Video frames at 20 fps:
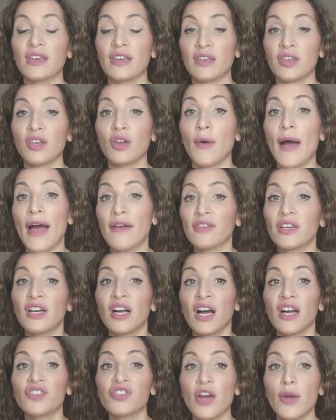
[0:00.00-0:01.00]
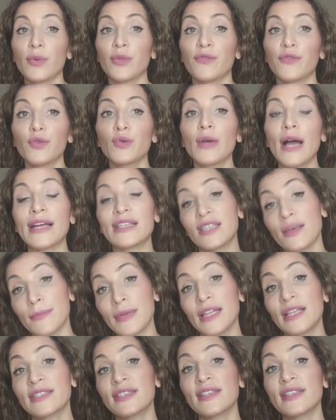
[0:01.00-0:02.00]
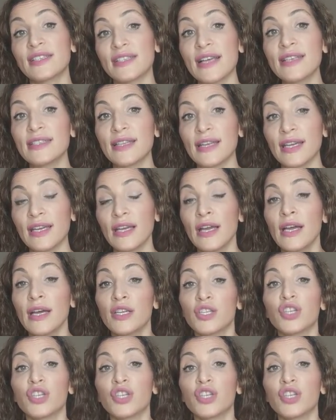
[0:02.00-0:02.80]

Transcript: and you know having a contract with a food guy to me that's a necessity